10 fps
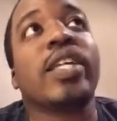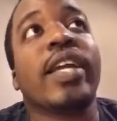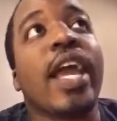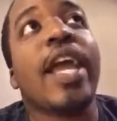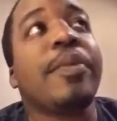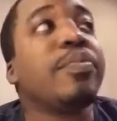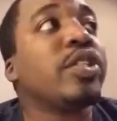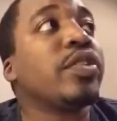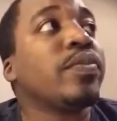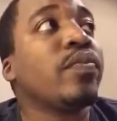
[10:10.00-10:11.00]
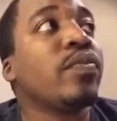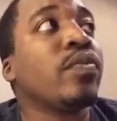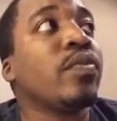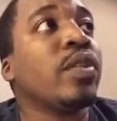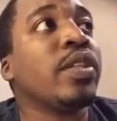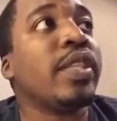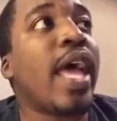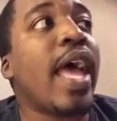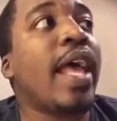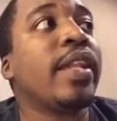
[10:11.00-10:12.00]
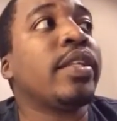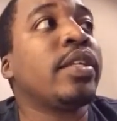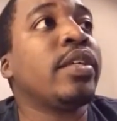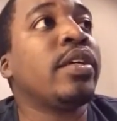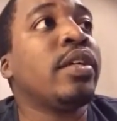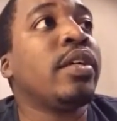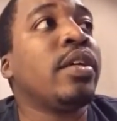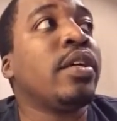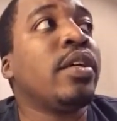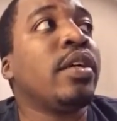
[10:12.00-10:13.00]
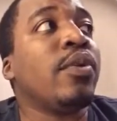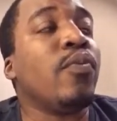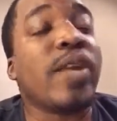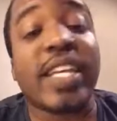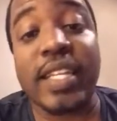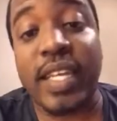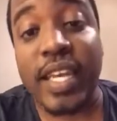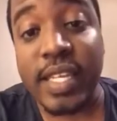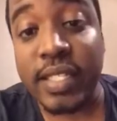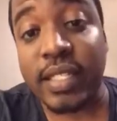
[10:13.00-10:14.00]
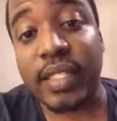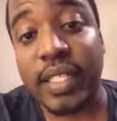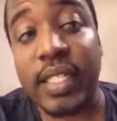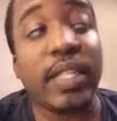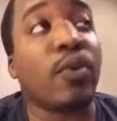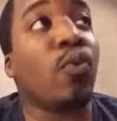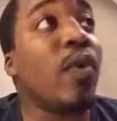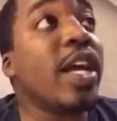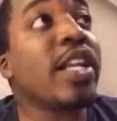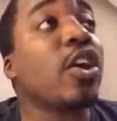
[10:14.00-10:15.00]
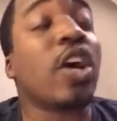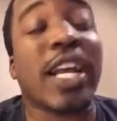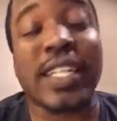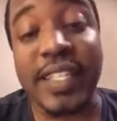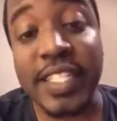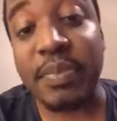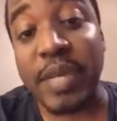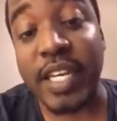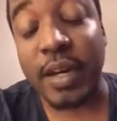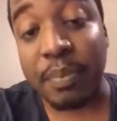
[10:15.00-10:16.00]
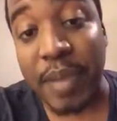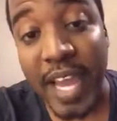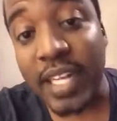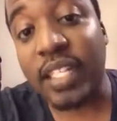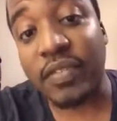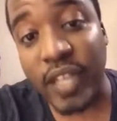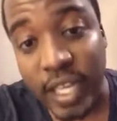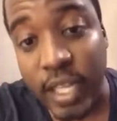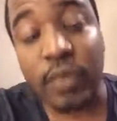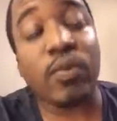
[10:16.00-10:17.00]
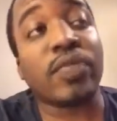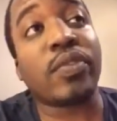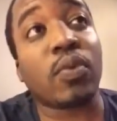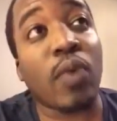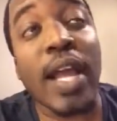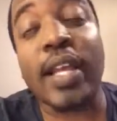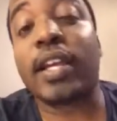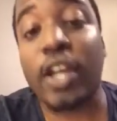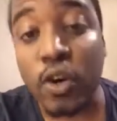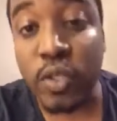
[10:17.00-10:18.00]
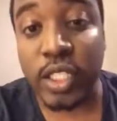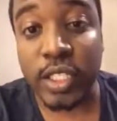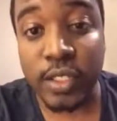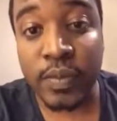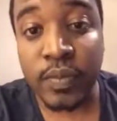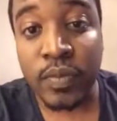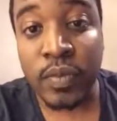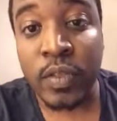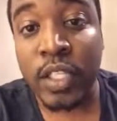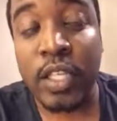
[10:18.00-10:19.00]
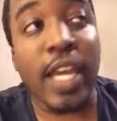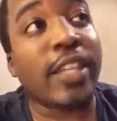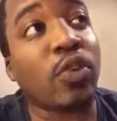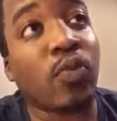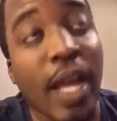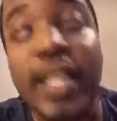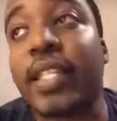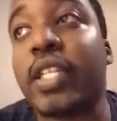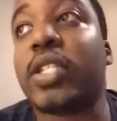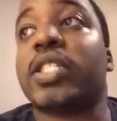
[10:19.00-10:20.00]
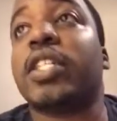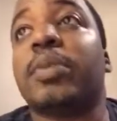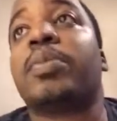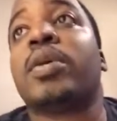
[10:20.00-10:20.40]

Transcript: games that we can easily win or at least be competitive in with the right coaching and the right leadership.